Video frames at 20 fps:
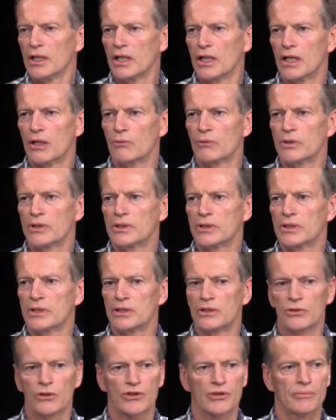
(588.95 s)
how
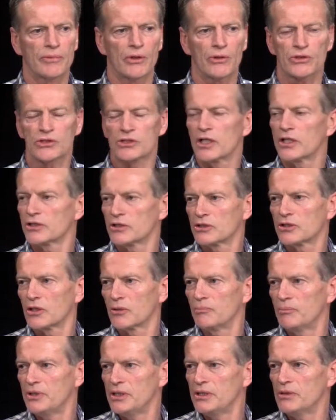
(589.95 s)
the North Americans like to
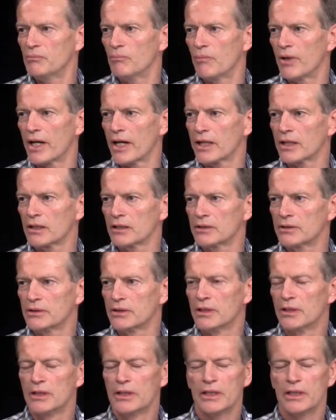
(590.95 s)
compete and battle, and